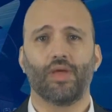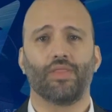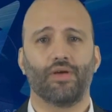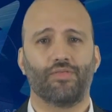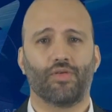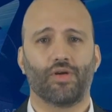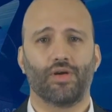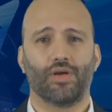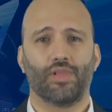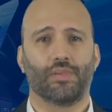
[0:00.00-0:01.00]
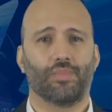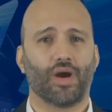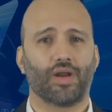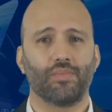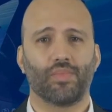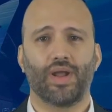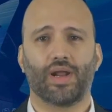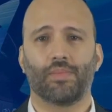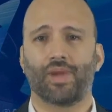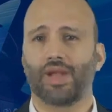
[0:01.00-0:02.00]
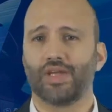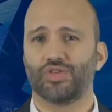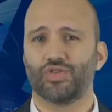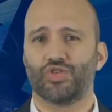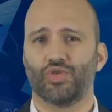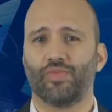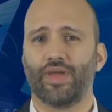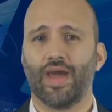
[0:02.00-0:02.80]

Therefore, the parking brake application should be